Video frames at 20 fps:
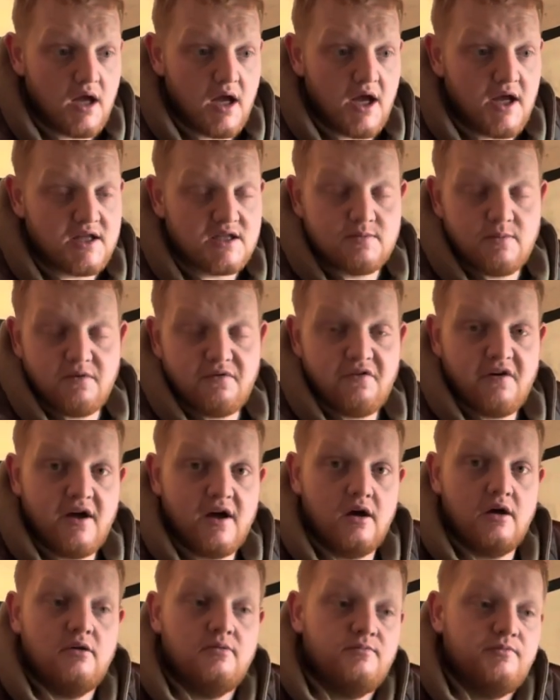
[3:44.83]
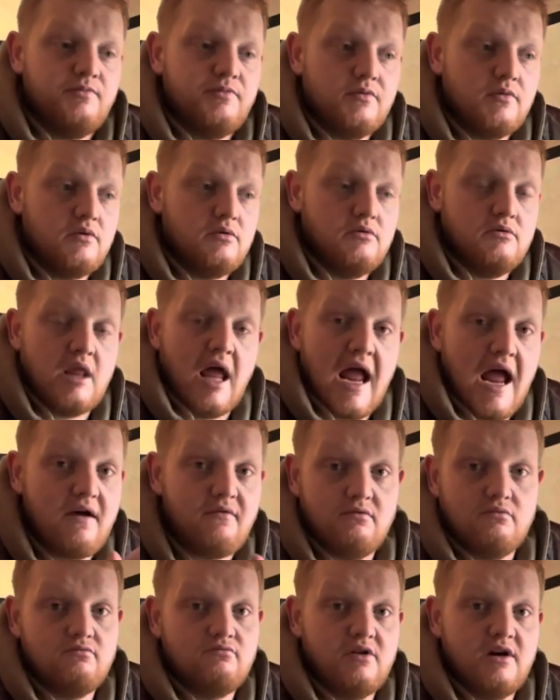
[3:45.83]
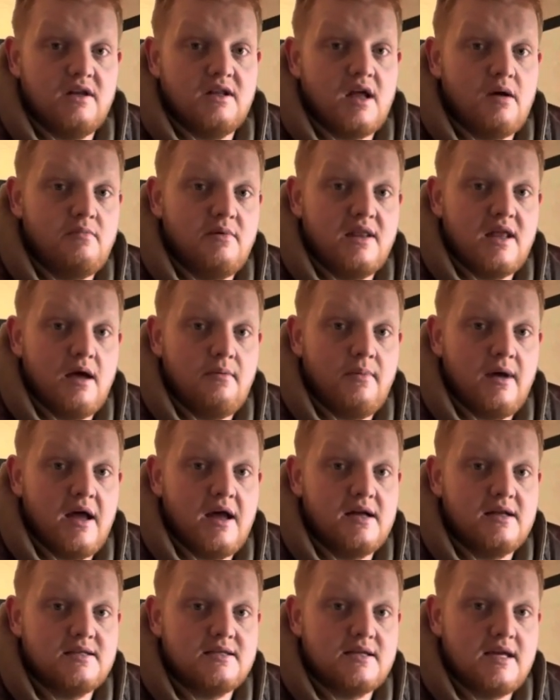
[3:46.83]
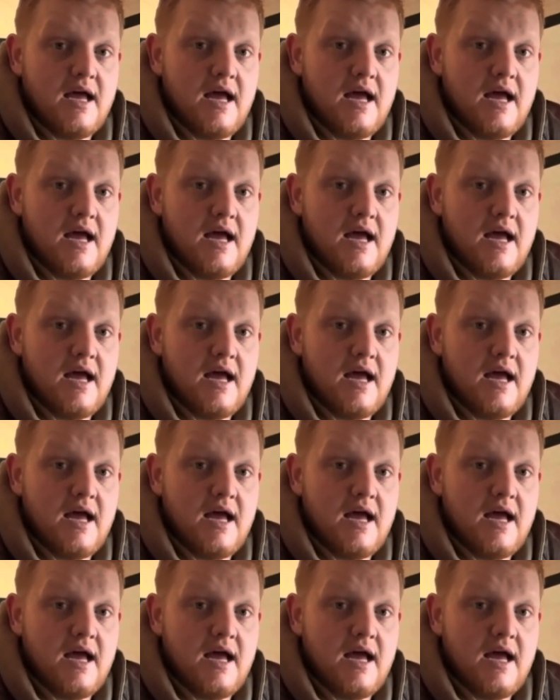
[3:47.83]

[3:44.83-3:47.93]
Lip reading: And to be fair, they haven't really done me that bad.